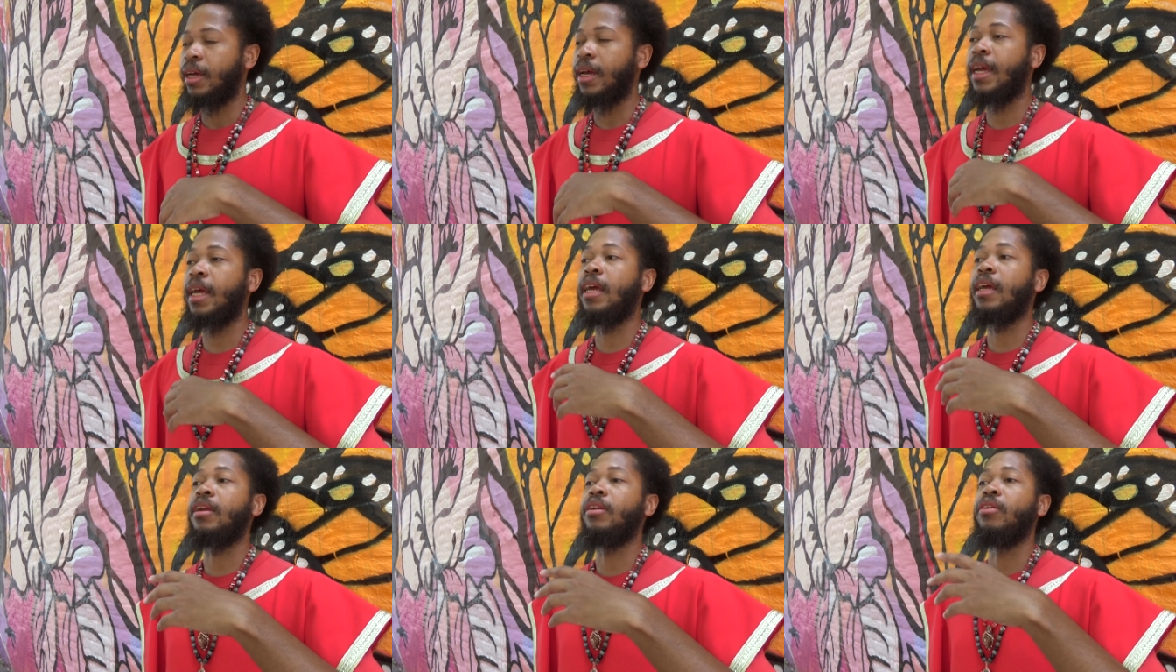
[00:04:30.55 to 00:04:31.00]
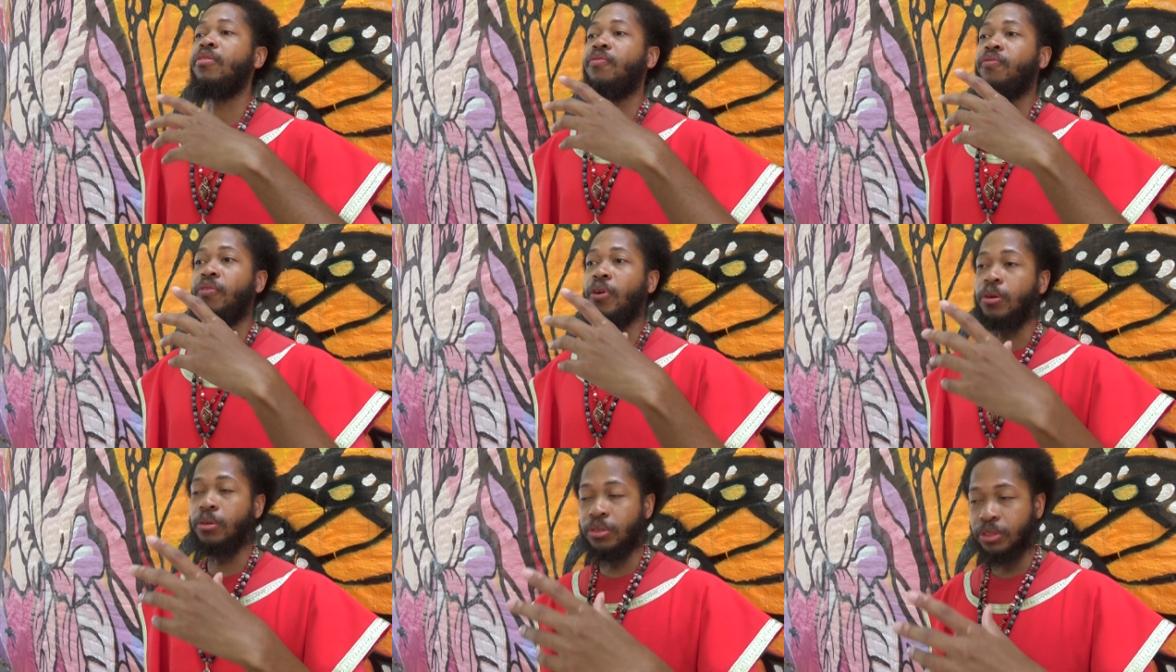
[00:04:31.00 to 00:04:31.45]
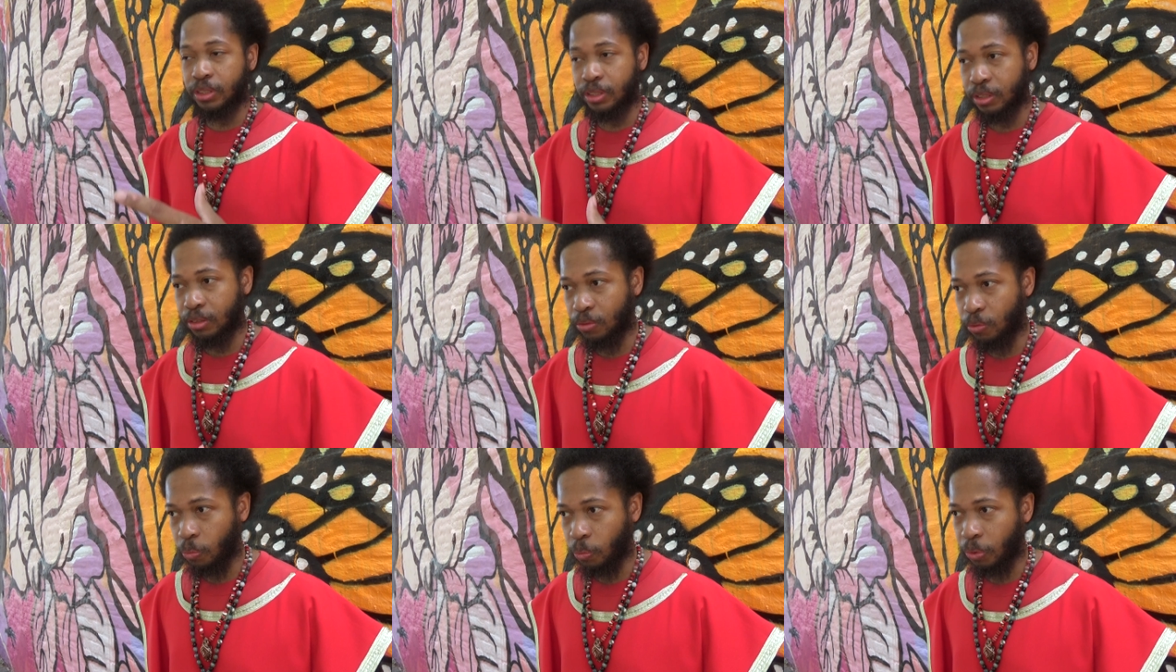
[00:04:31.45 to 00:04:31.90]
a the first
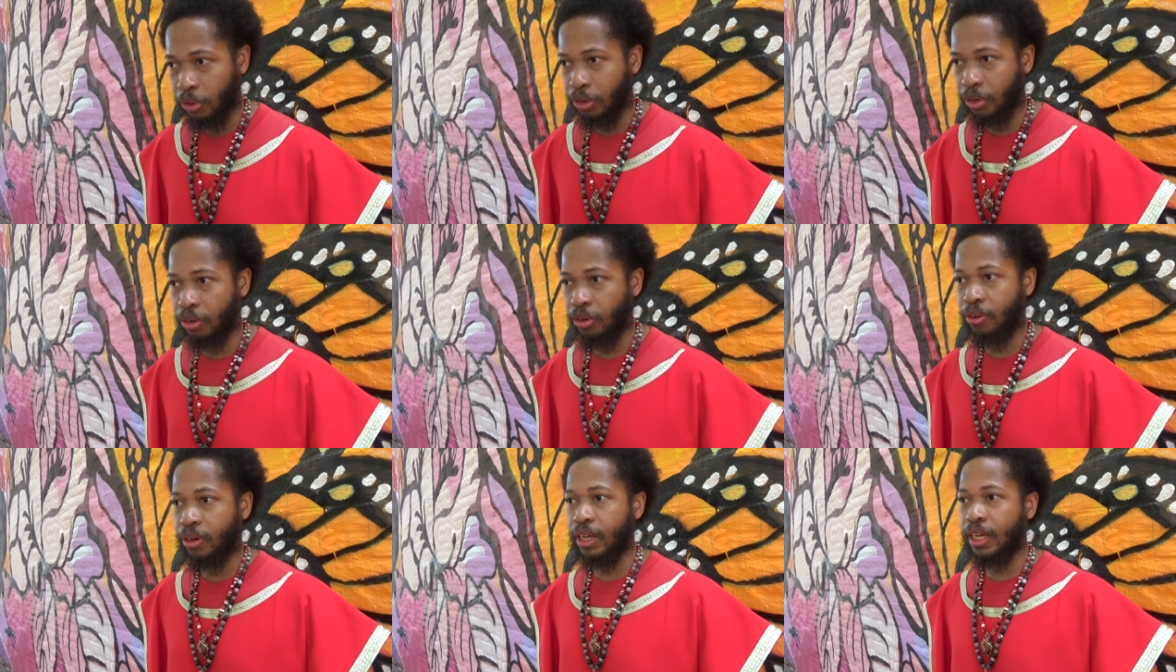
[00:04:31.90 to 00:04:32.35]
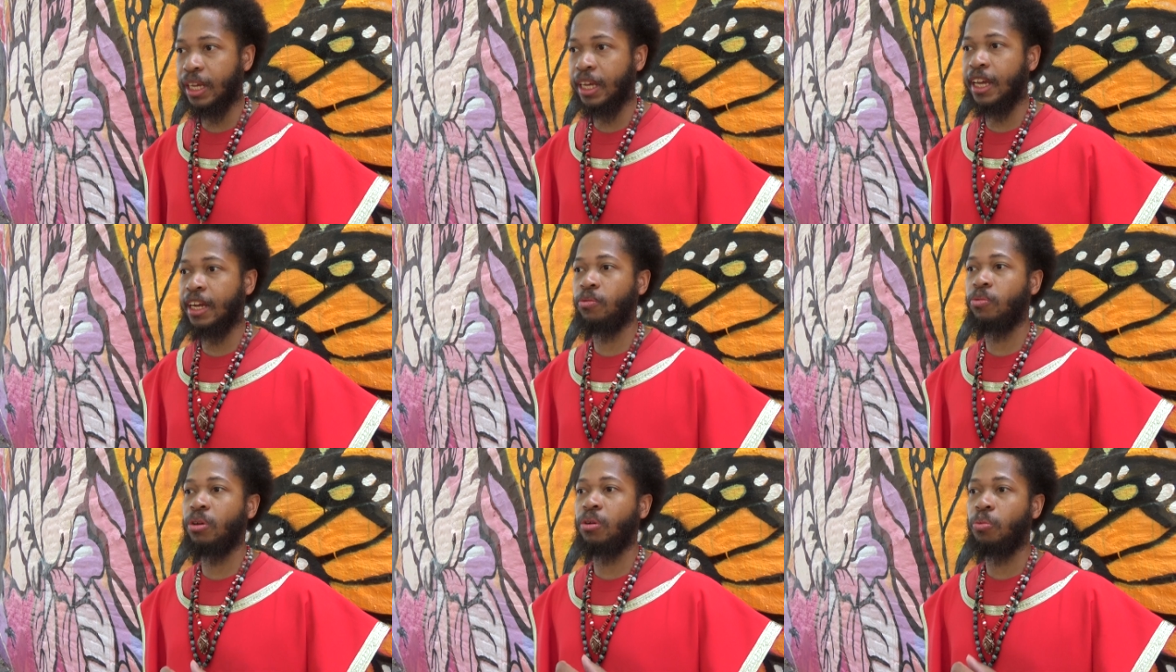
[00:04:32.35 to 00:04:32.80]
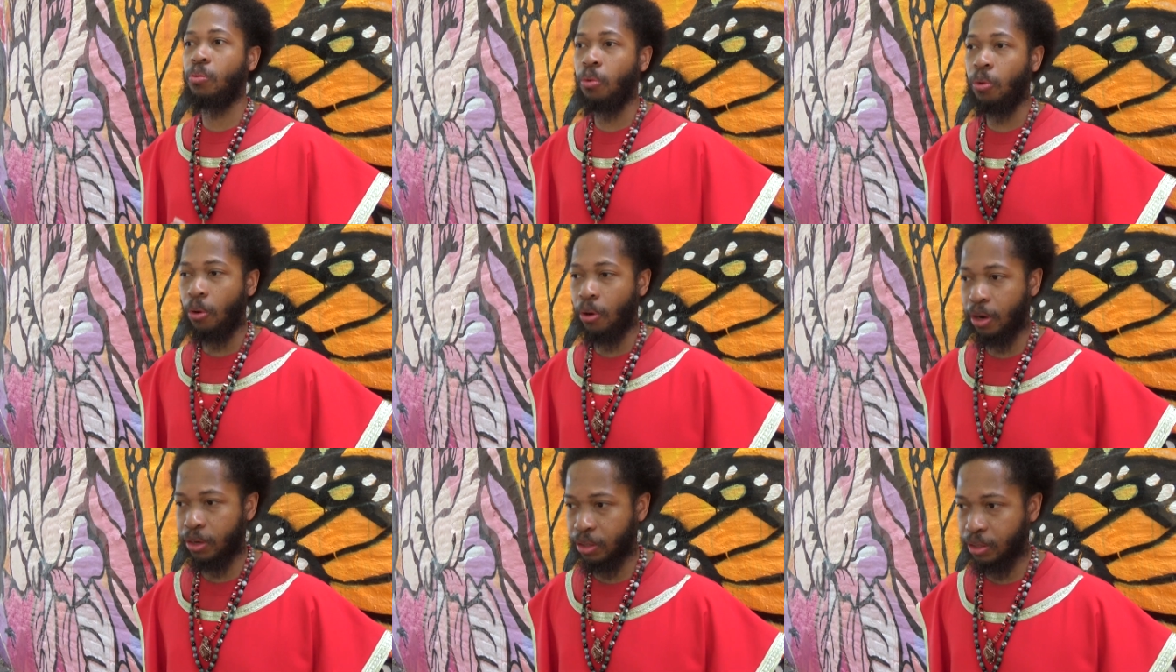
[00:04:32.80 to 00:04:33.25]
world end with
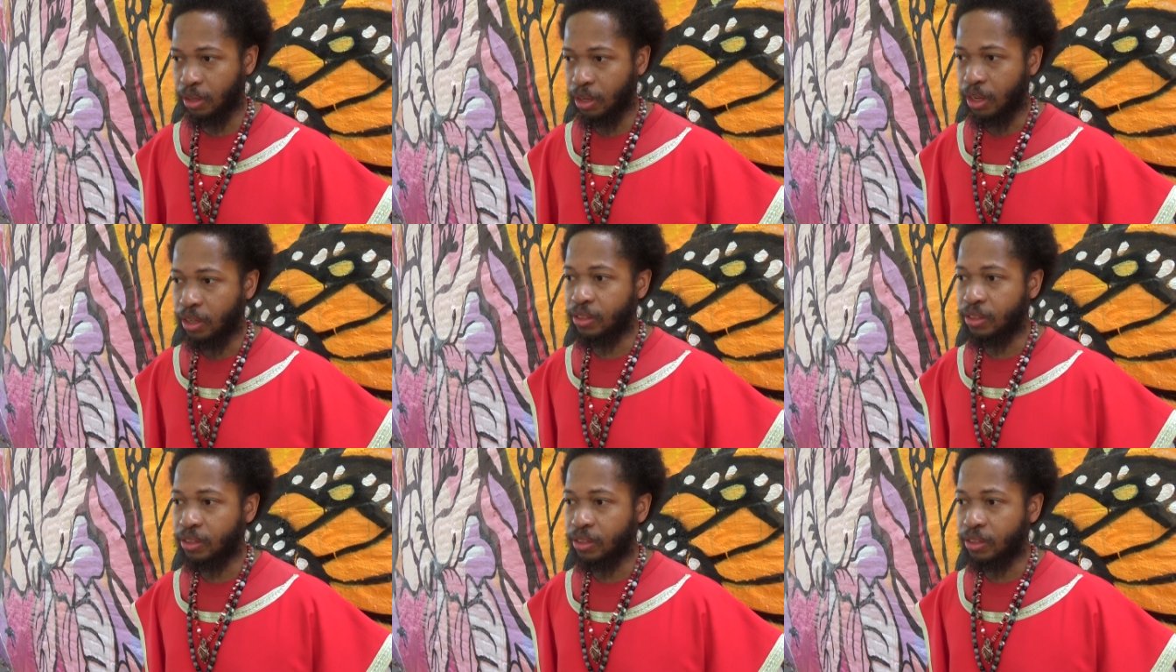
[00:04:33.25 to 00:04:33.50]
water.